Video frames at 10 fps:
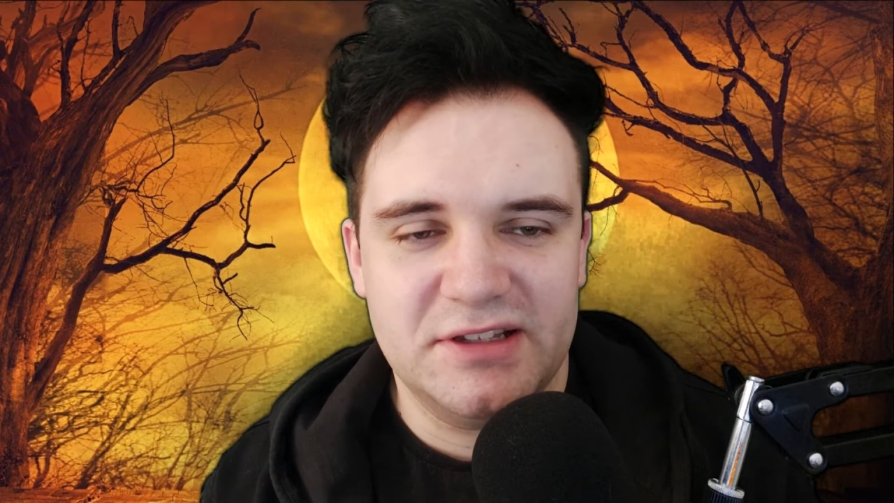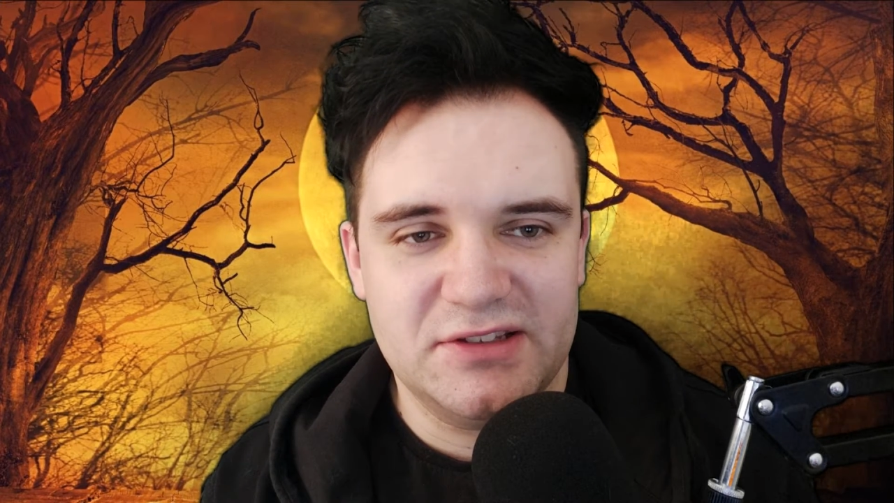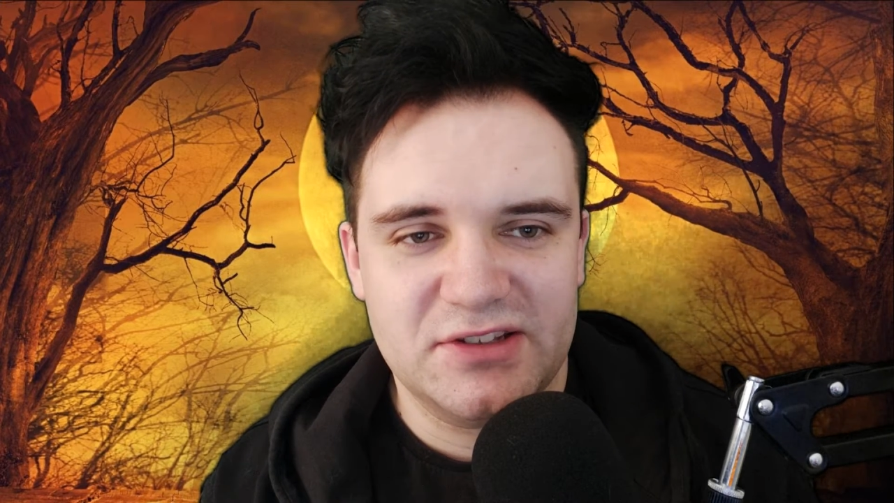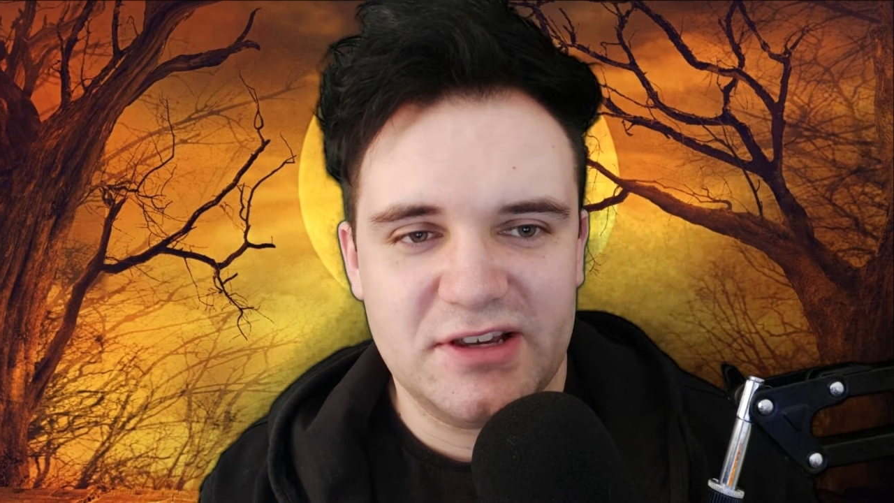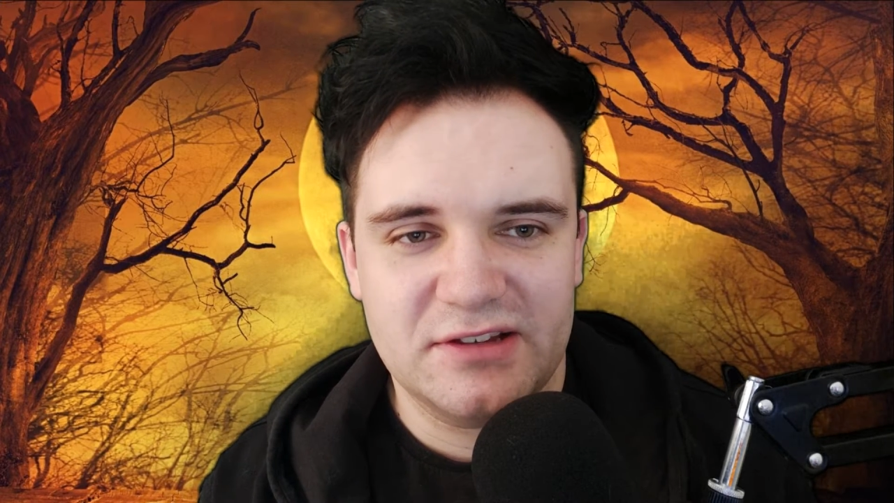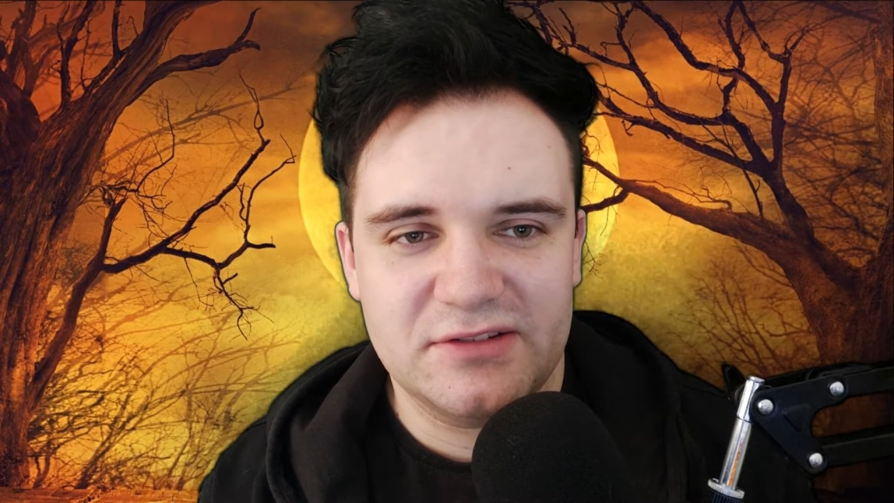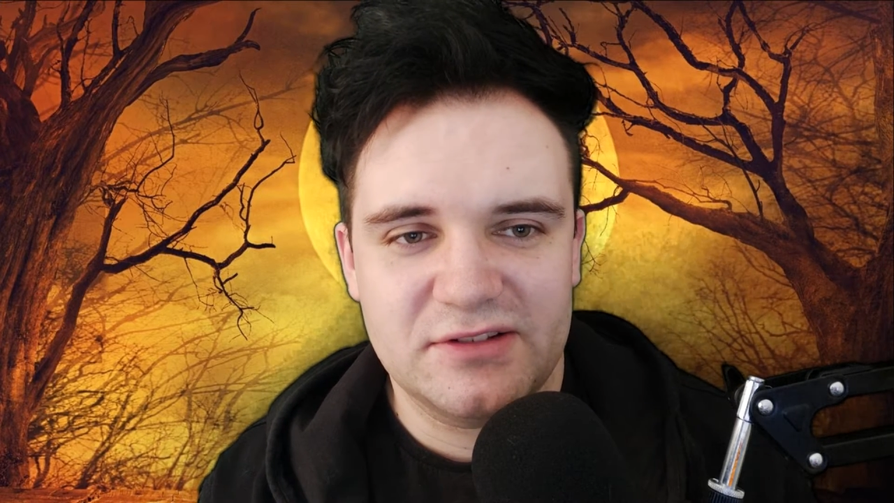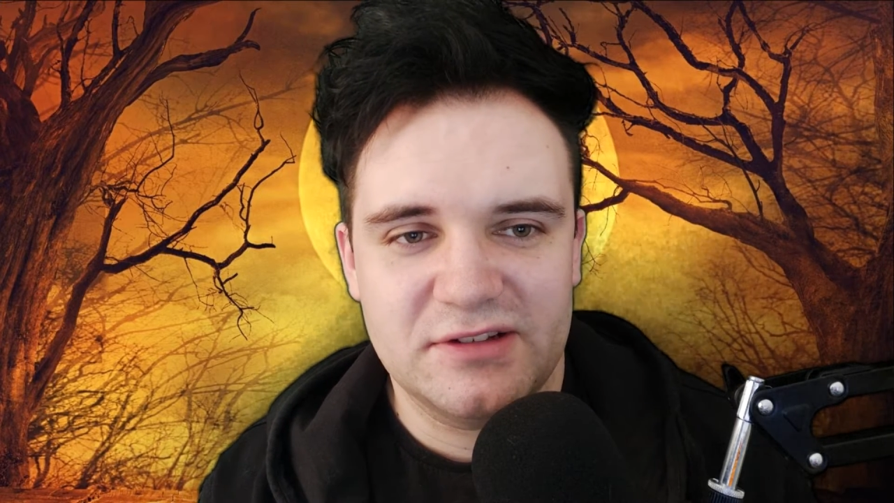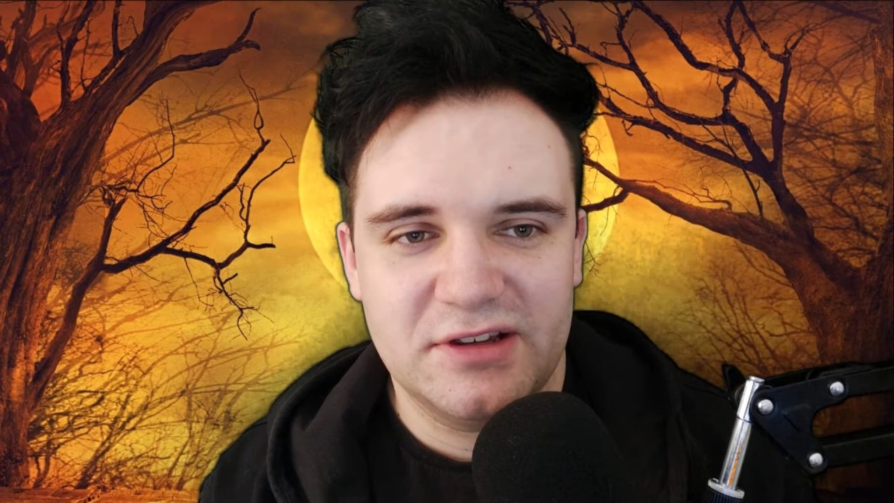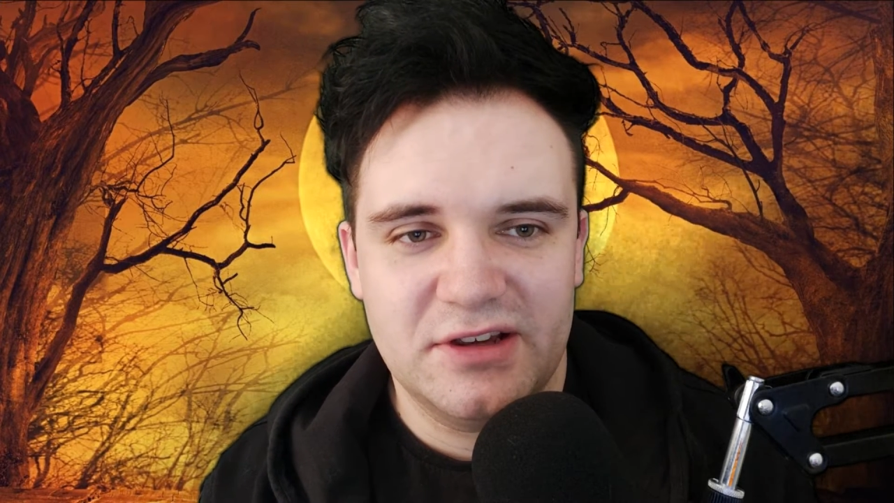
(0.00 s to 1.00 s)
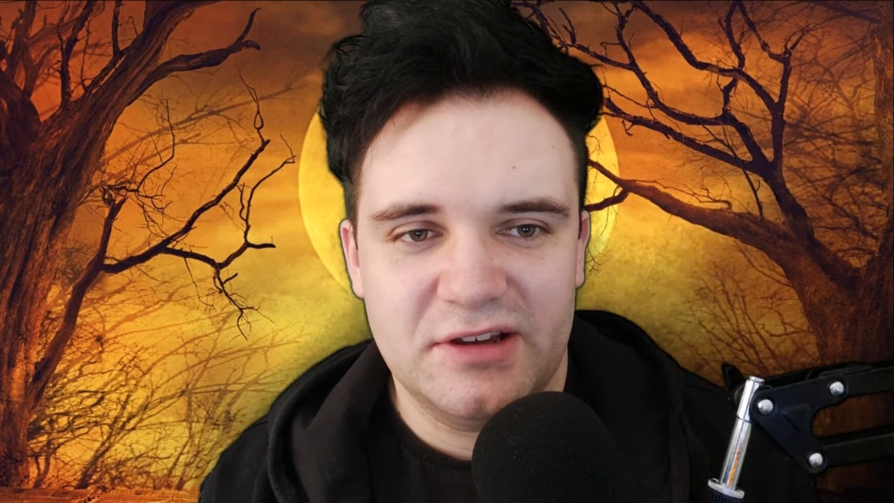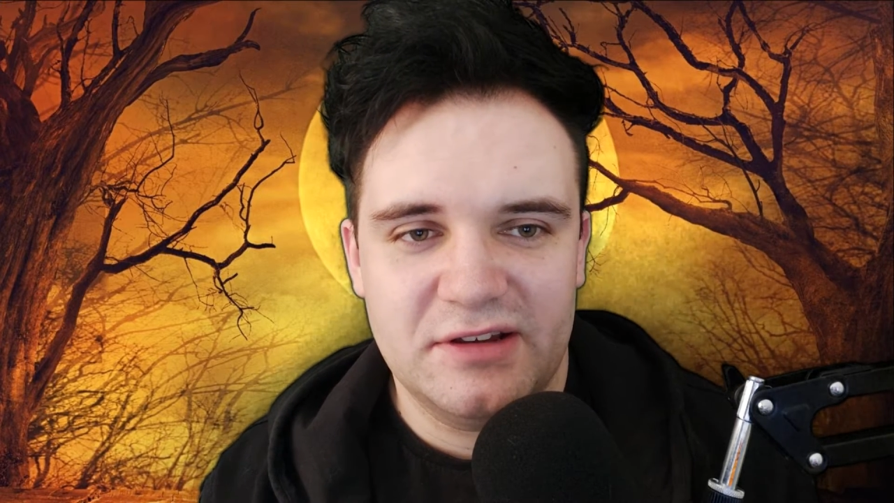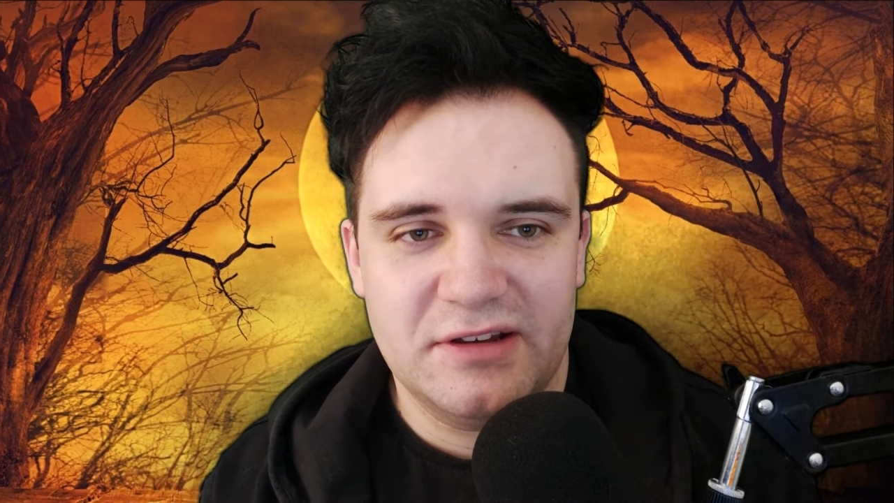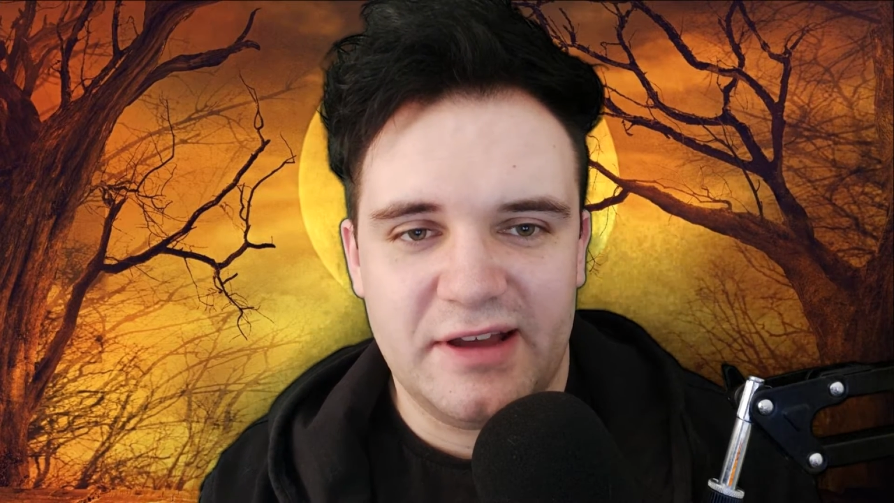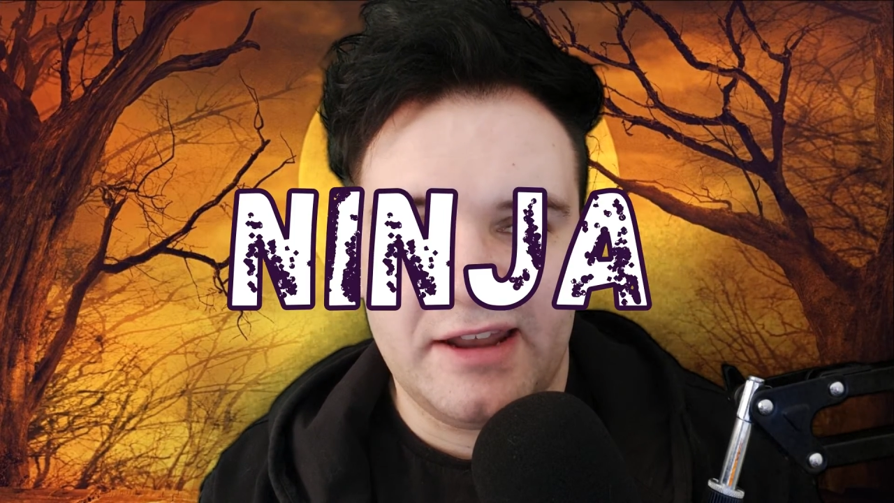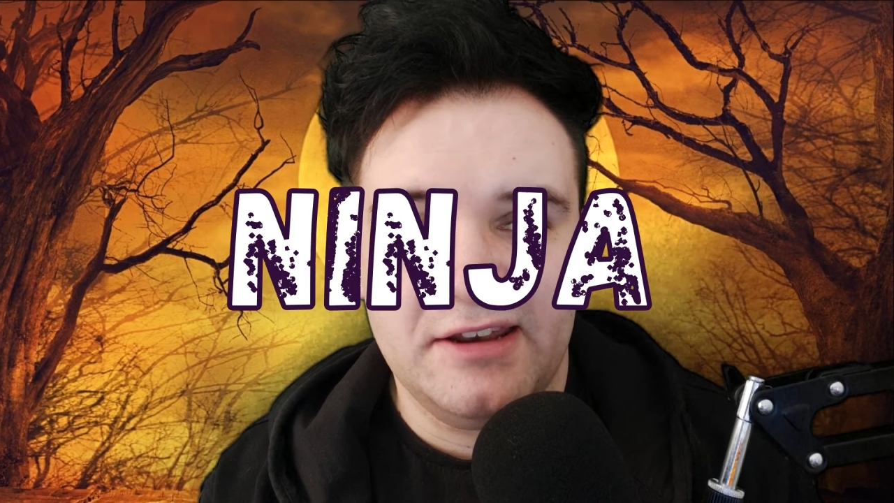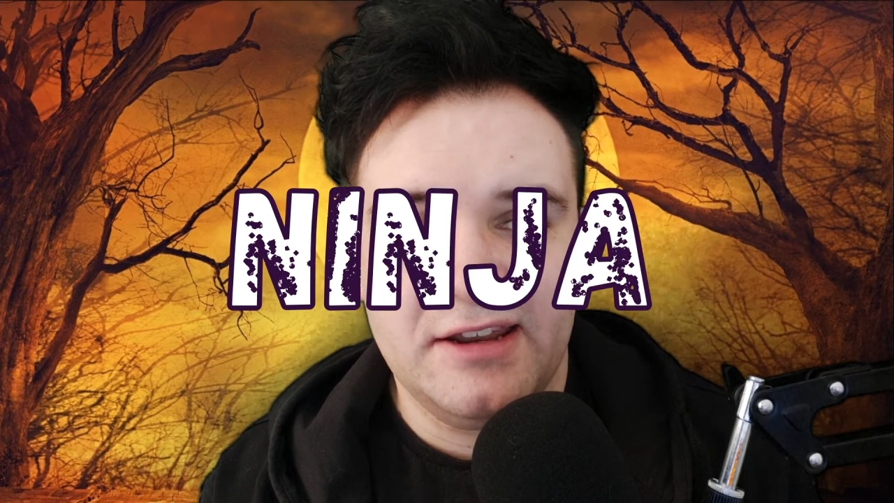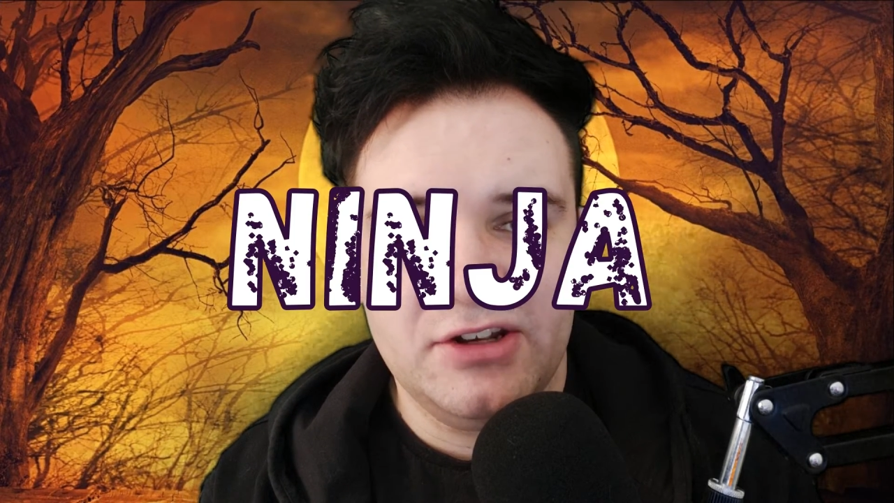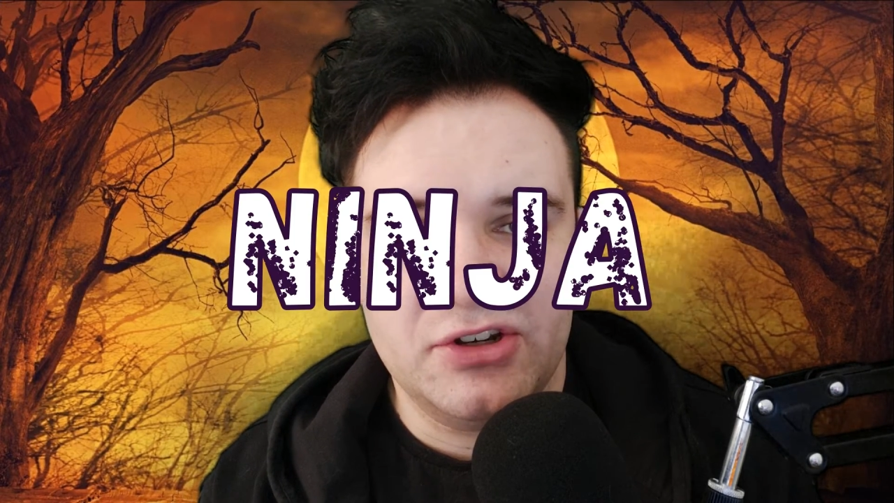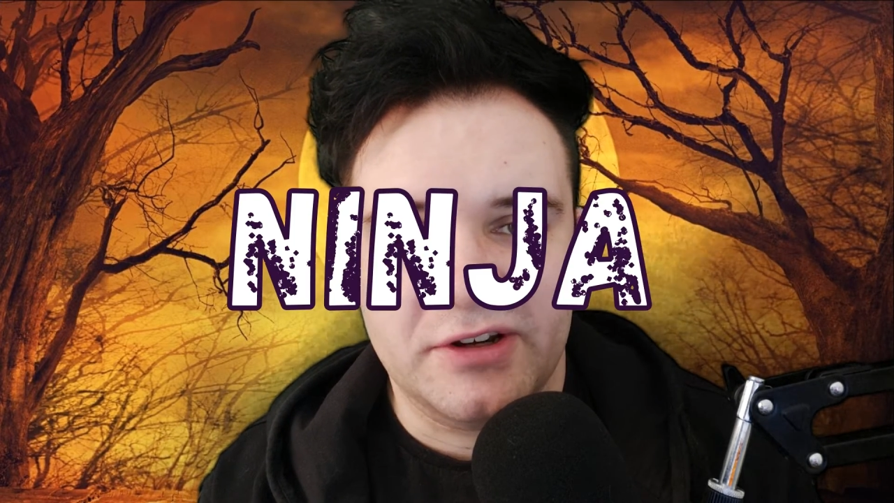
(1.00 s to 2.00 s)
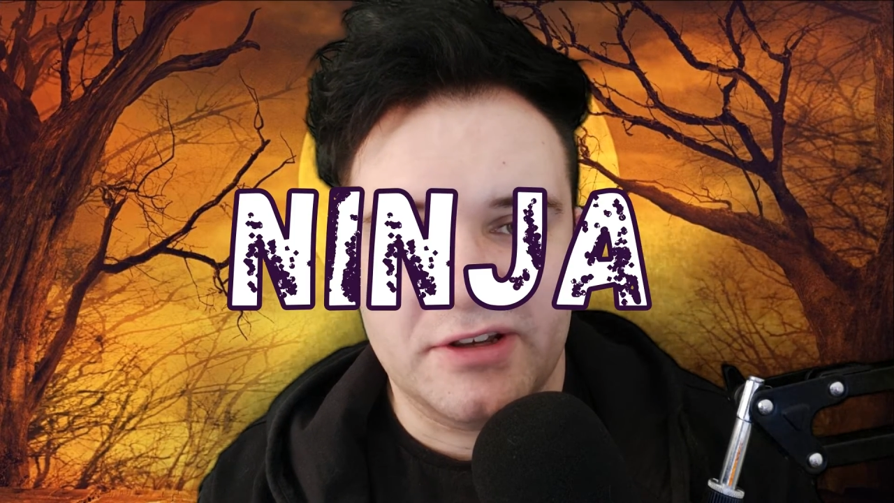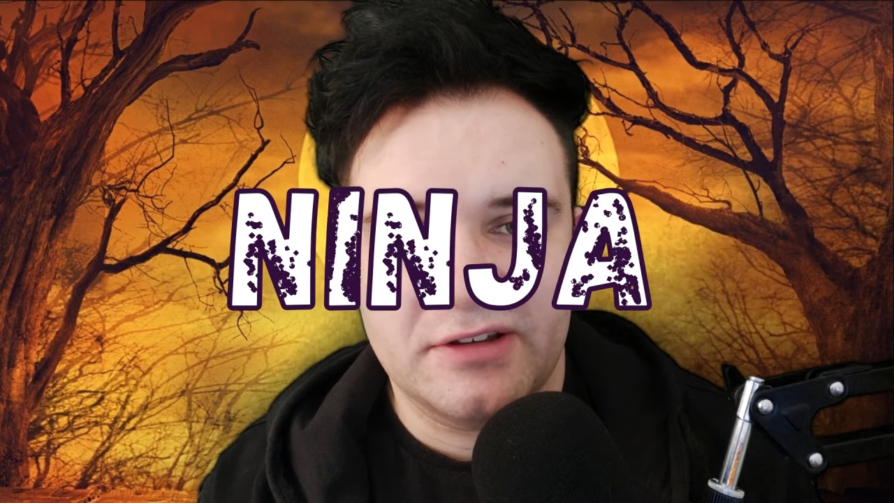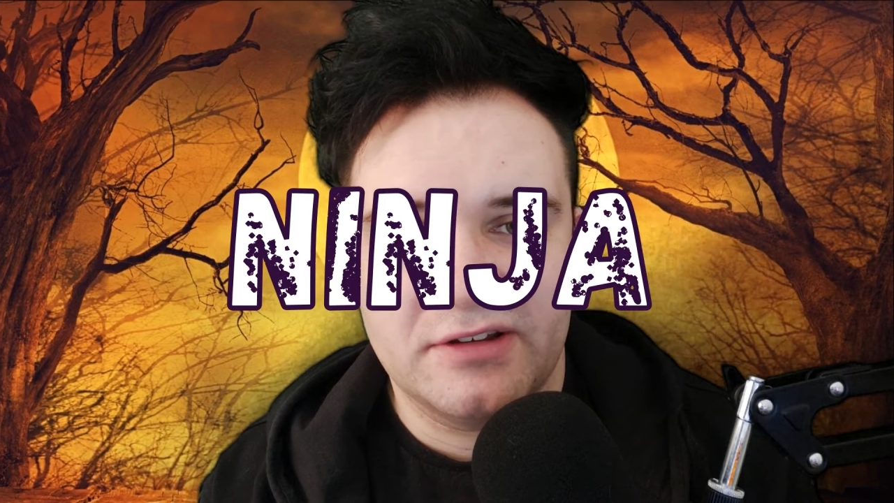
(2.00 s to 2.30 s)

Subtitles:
insects. And ninja.